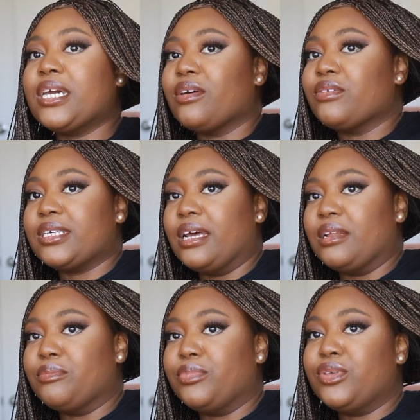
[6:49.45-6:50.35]
out of
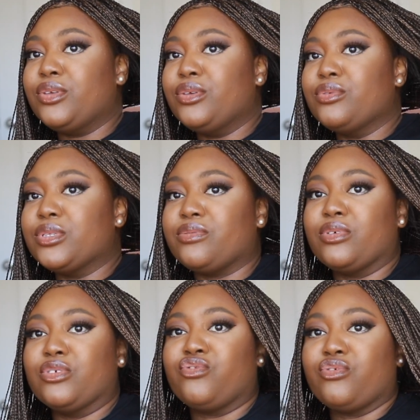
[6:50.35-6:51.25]
10.
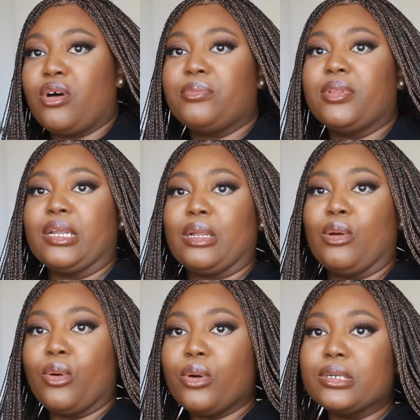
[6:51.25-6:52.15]
Beautiful, drop dead
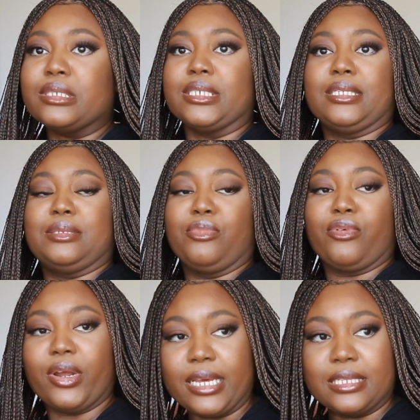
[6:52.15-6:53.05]
gorgeous
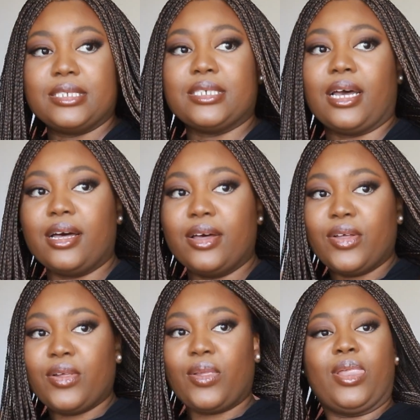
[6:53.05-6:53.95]
braids, child,
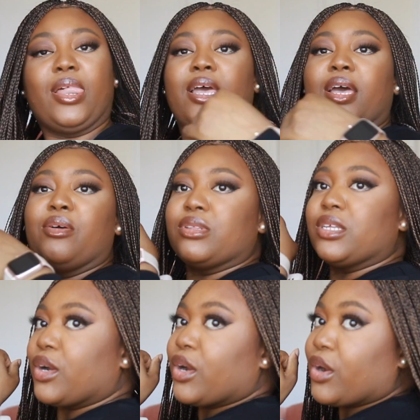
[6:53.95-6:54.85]
with
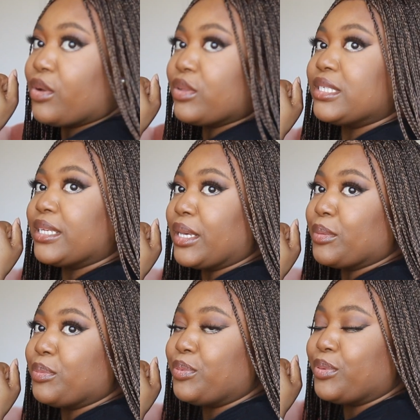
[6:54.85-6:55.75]
the curl
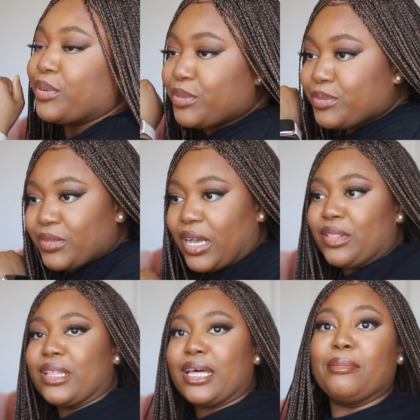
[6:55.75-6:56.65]
tip. I
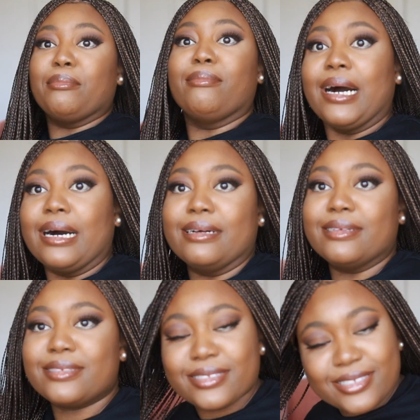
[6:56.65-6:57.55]
look like a
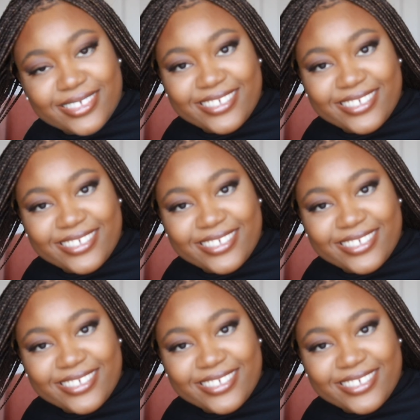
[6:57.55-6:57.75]
boss.